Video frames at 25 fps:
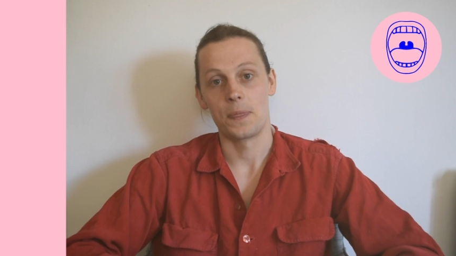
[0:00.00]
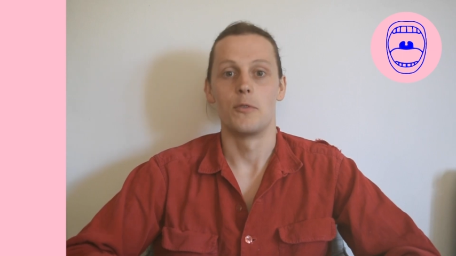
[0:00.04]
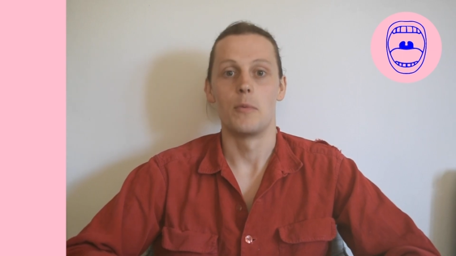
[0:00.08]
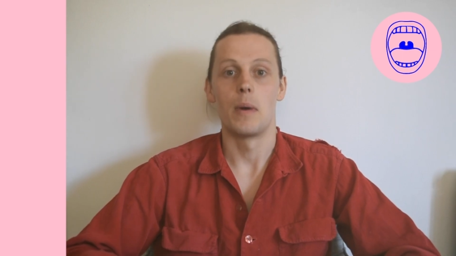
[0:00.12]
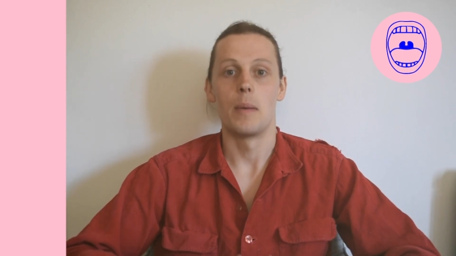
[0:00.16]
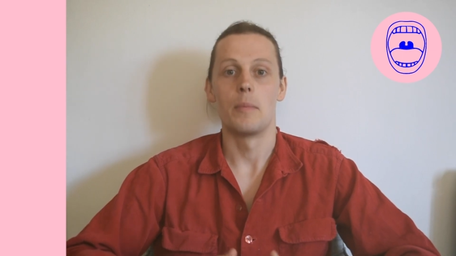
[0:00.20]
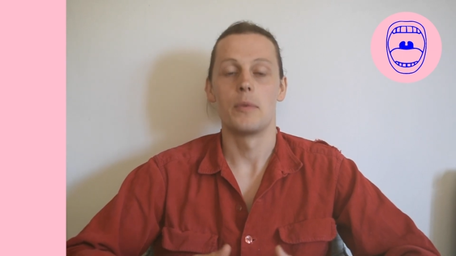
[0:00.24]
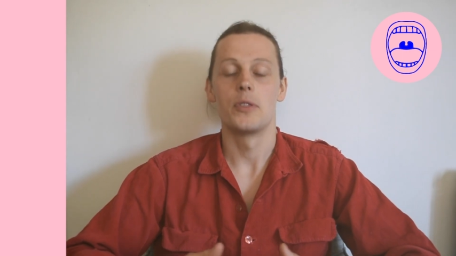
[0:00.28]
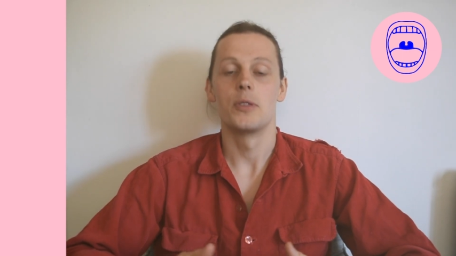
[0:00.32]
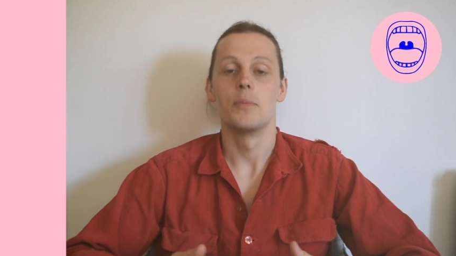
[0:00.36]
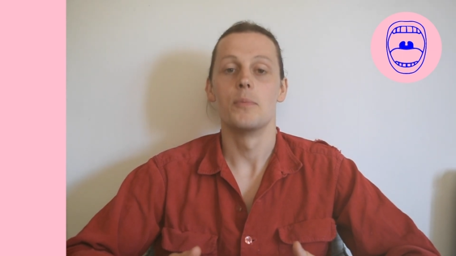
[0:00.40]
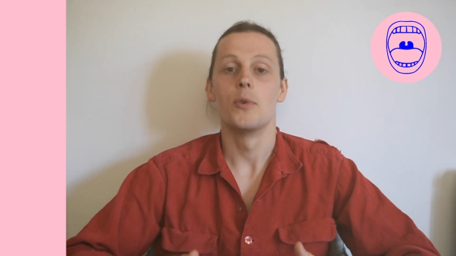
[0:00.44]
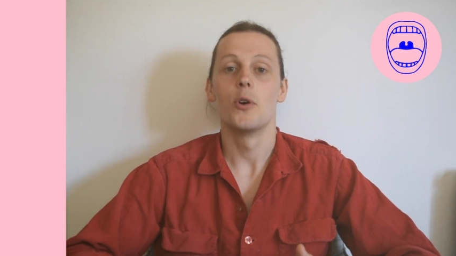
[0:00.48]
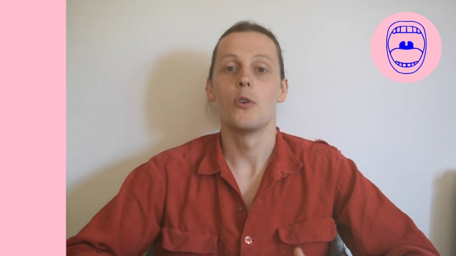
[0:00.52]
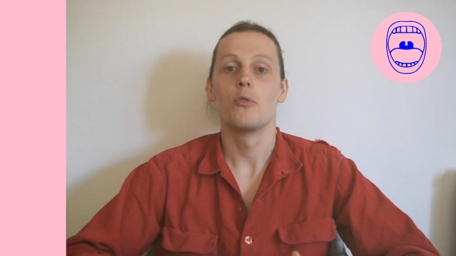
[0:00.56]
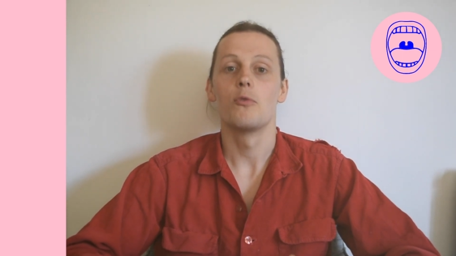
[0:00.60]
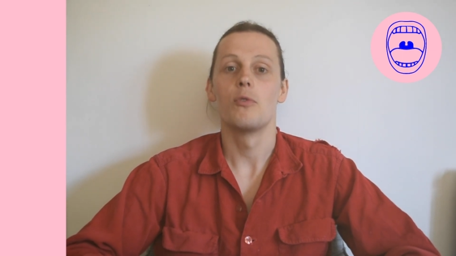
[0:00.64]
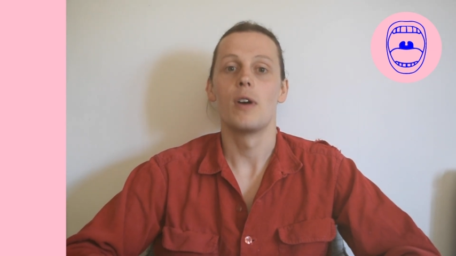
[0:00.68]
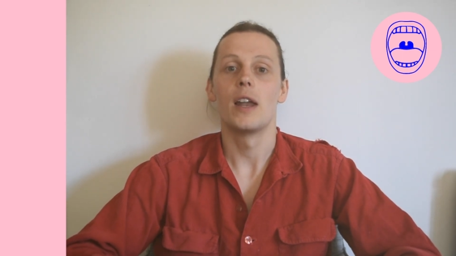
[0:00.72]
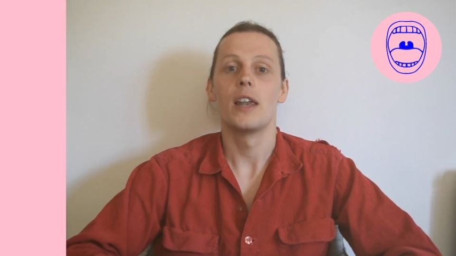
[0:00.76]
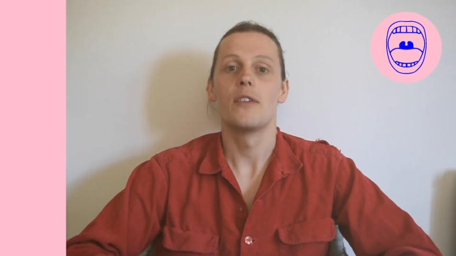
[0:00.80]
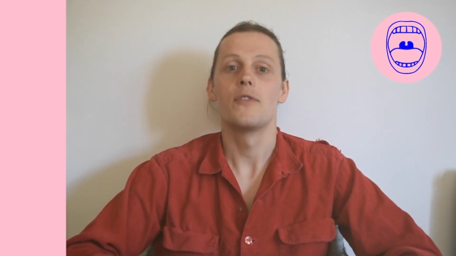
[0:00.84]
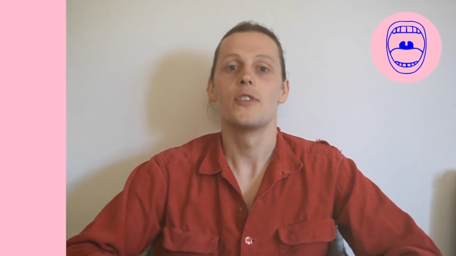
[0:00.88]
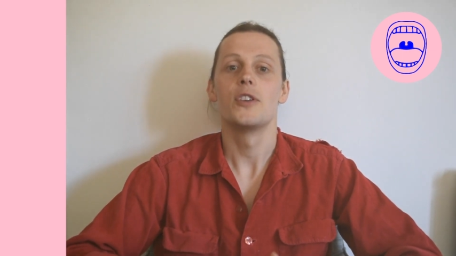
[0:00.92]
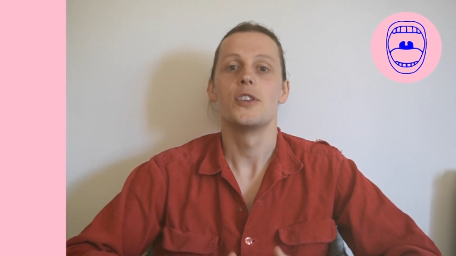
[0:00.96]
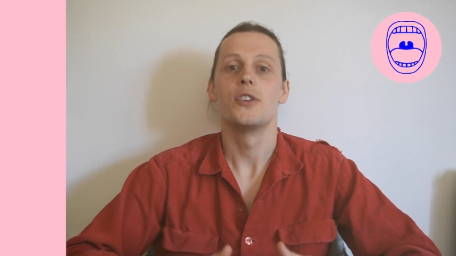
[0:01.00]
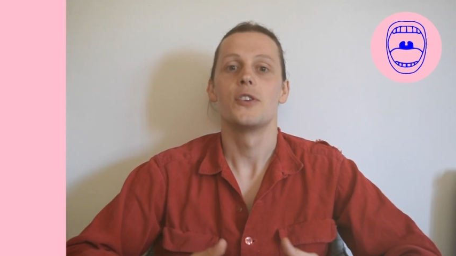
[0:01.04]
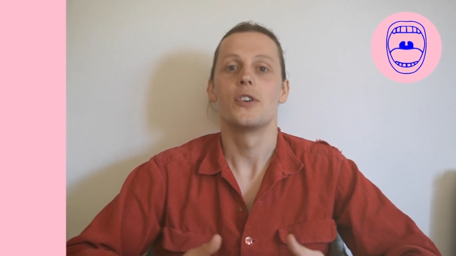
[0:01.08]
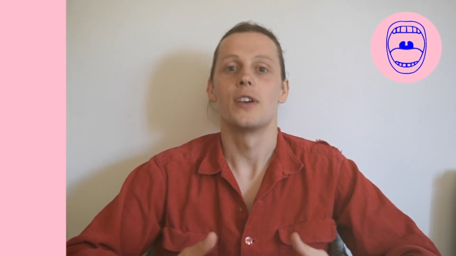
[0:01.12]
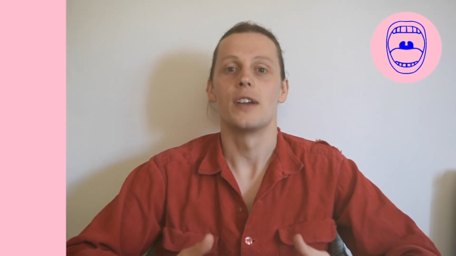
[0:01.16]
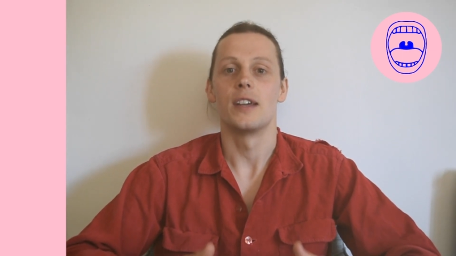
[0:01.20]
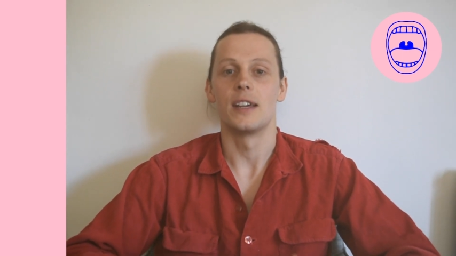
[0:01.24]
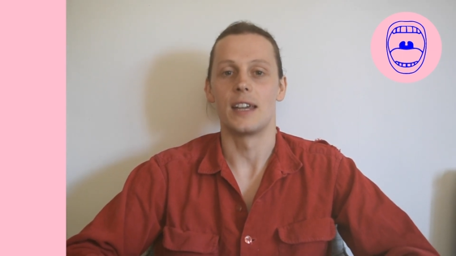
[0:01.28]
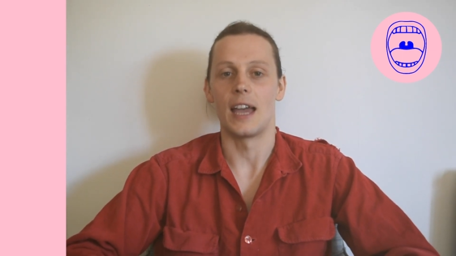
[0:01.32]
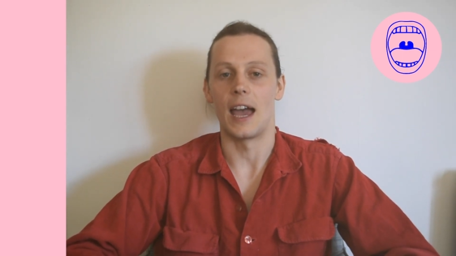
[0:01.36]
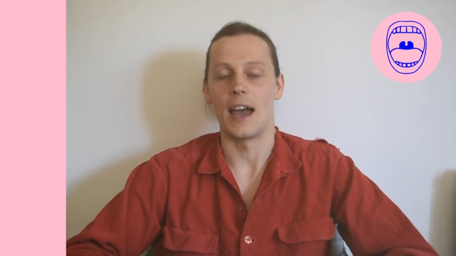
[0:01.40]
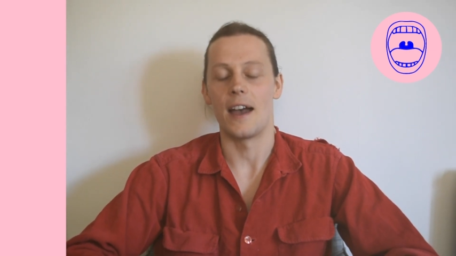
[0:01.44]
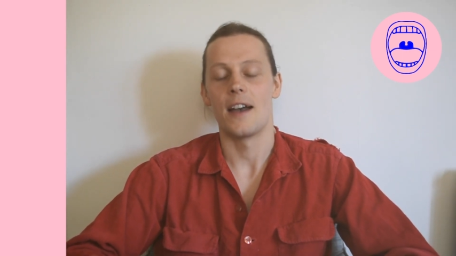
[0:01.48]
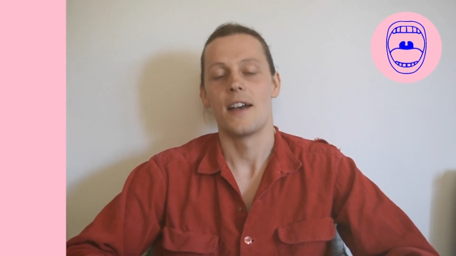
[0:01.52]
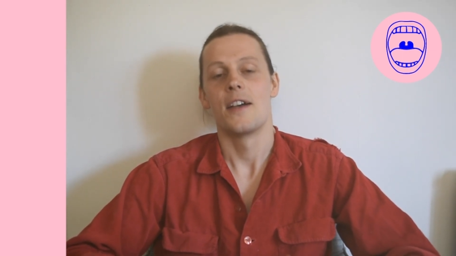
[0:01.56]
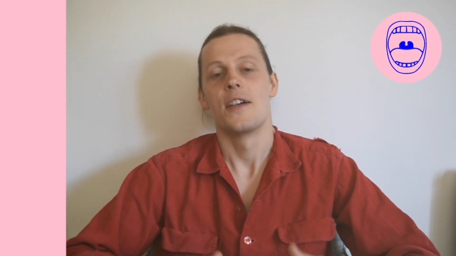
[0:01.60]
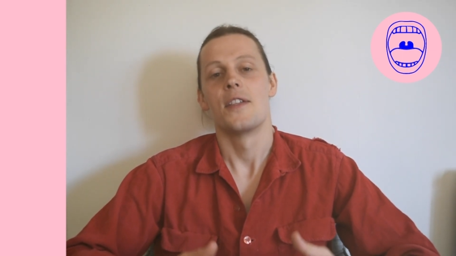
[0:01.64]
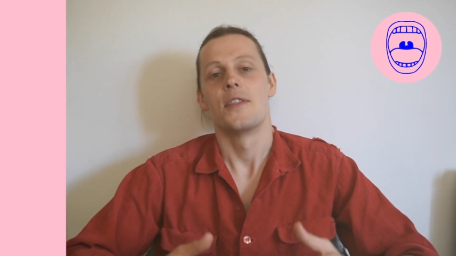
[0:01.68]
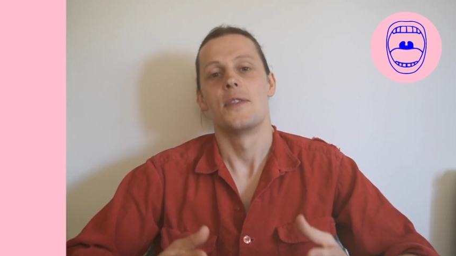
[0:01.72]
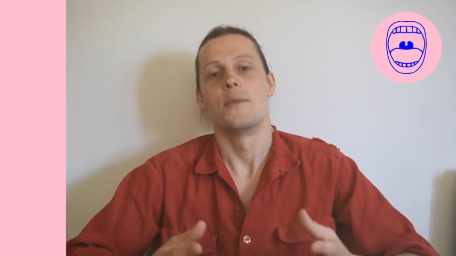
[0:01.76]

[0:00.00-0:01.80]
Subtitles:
Remember, the more relevant you can get,